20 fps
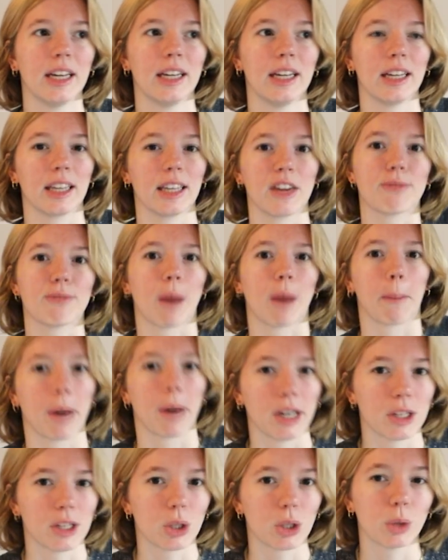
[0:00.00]
give my
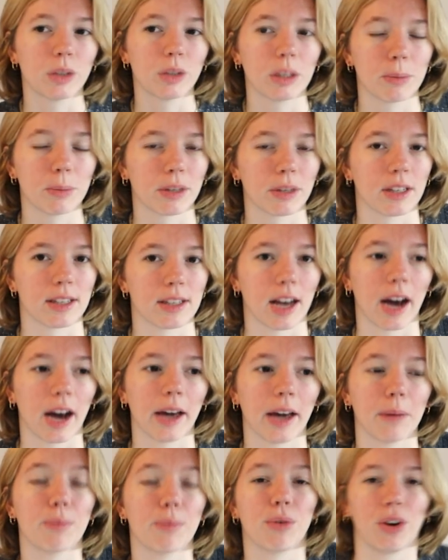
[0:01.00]
money to it because
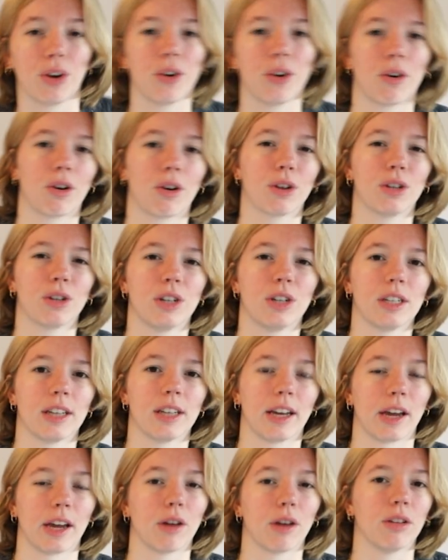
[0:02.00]
I pre-ordered it
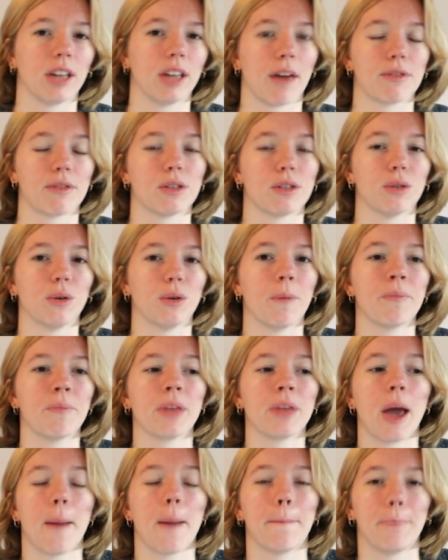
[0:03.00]
and I only have to
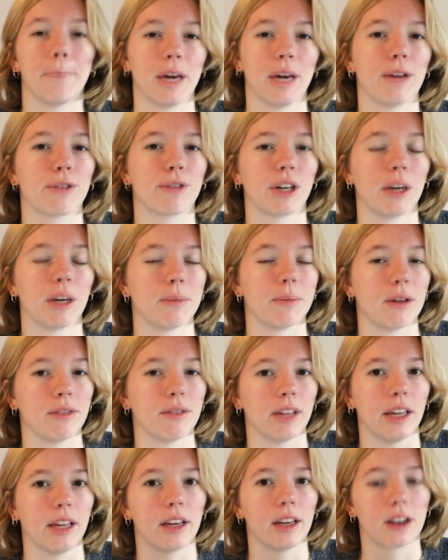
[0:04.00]
pay for them if
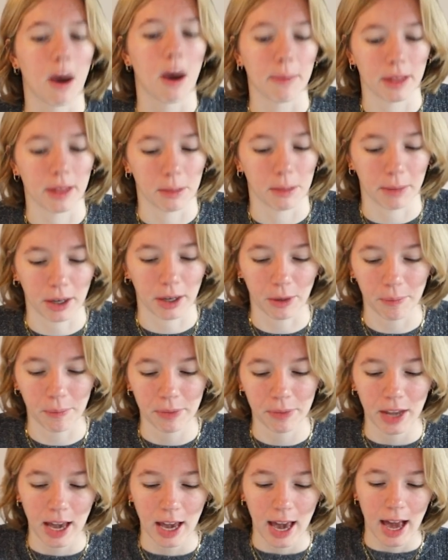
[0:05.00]
they come in the mail.
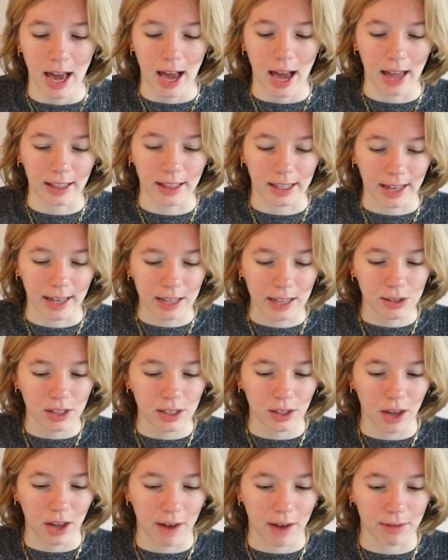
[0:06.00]
And then next to that
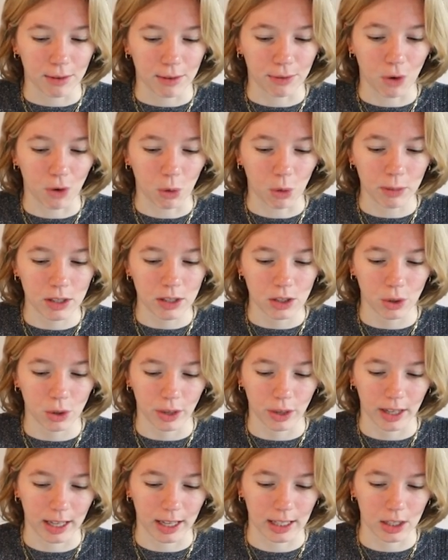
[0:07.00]
you have the format, so
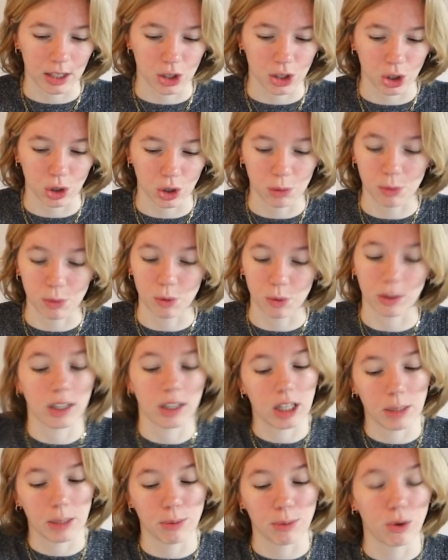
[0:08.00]
you can choose between
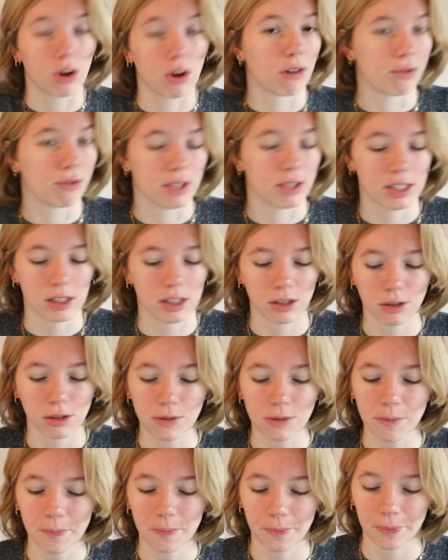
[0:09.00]
ebook or
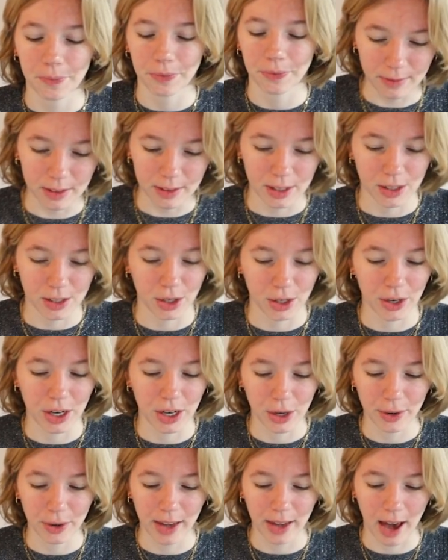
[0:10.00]
physical. So
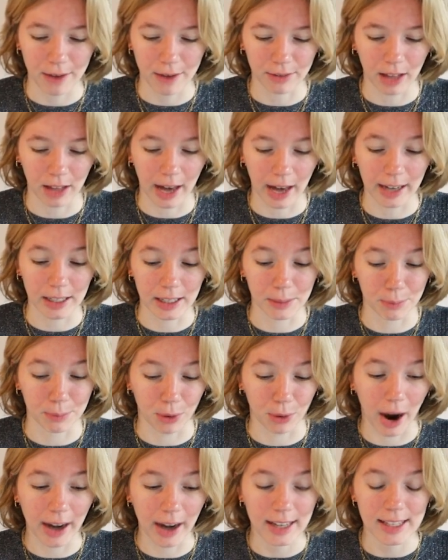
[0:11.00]
here you have like the
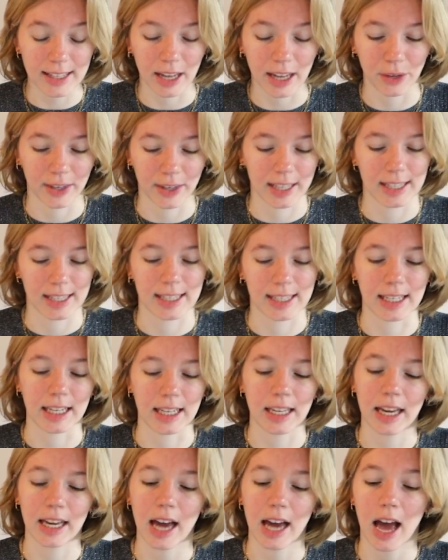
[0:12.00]
price, and you can
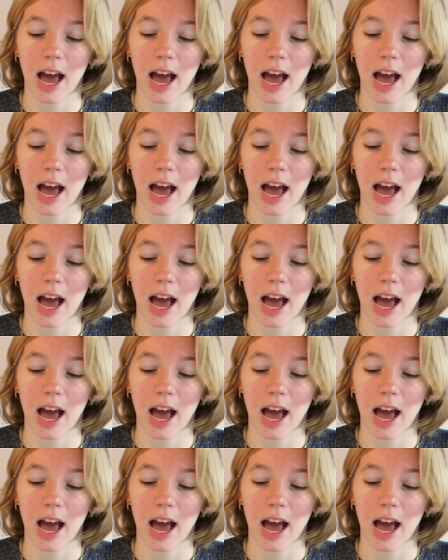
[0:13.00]
see